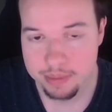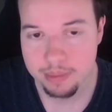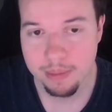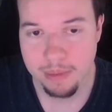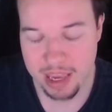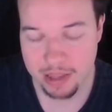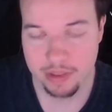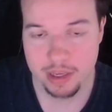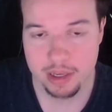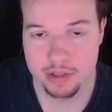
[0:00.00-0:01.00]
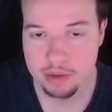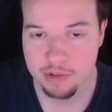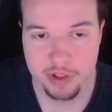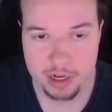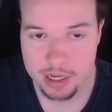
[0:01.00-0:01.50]
Mainly, it's going to
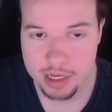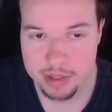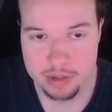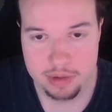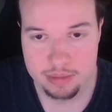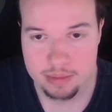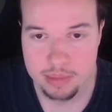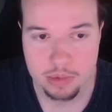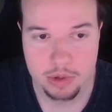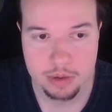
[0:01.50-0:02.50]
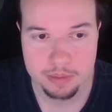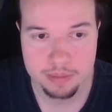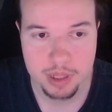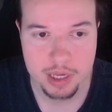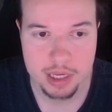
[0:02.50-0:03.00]
be Floodgates. We're
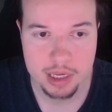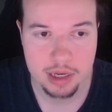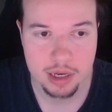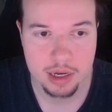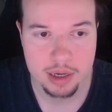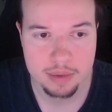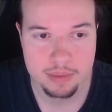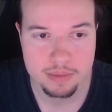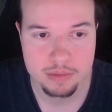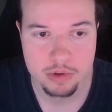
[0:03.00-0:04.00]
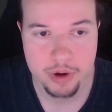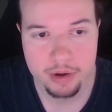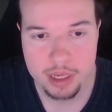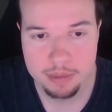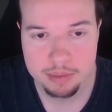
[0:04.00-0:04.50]
playing
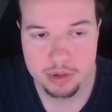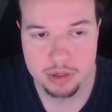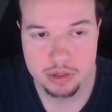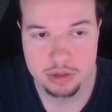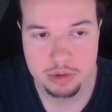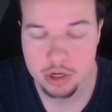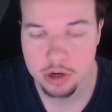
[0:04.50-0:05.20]
Groundkeeper's,